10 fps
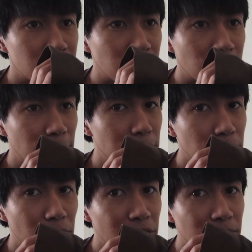So
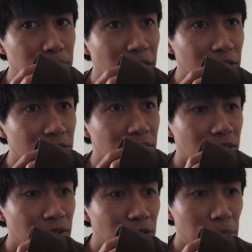once I'm done
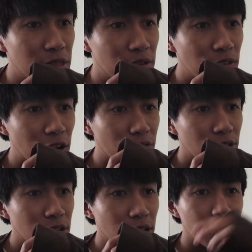filming the vlog for
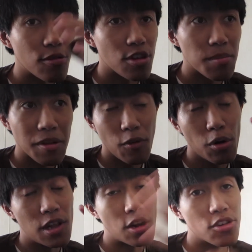today, there's gonna be
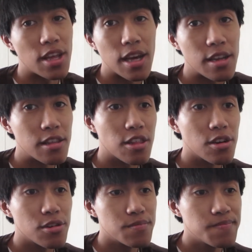four vlogs to edit,
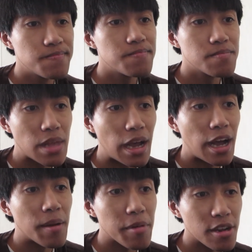so
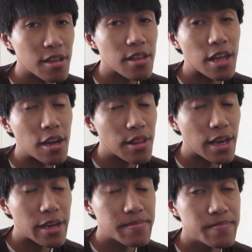I'm gonna need to get on
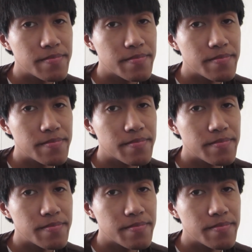that.